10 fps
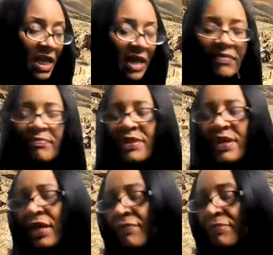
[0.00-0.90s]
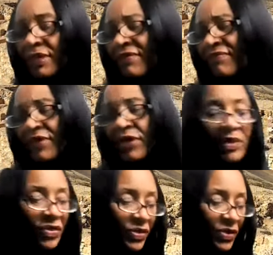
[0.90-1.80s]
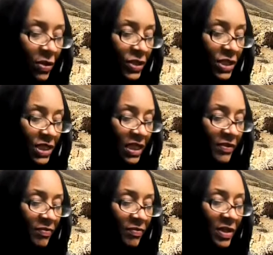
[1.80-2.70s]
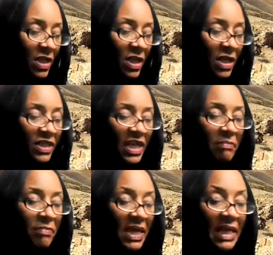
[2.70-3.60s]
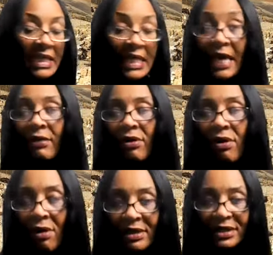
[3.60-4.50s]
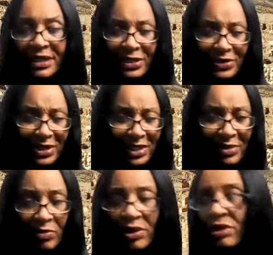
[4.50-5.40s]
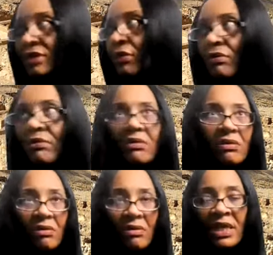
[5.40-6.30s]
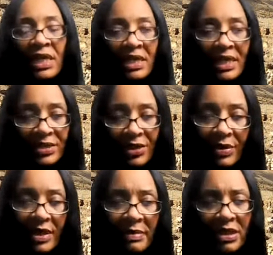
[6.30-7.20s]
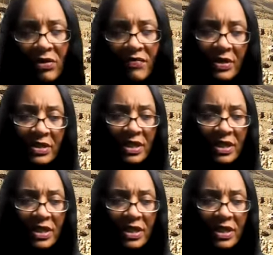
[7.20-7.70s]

And they, being very thirsty, they made a halt. Can you see them run? I said, oh, Lord, let us hurry up and get over there.